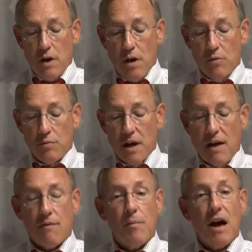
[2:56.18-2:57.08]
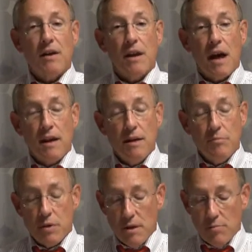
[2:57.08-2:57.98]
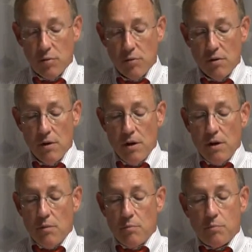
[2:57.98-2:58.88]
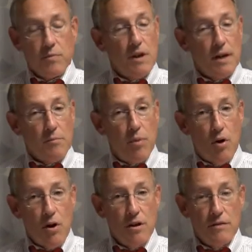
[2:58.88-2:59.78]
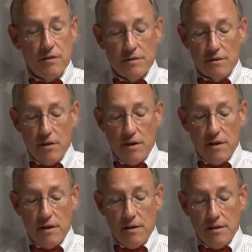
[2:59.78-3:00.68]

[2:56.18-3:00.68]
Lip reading: We hope to have about 90 people take part in this study.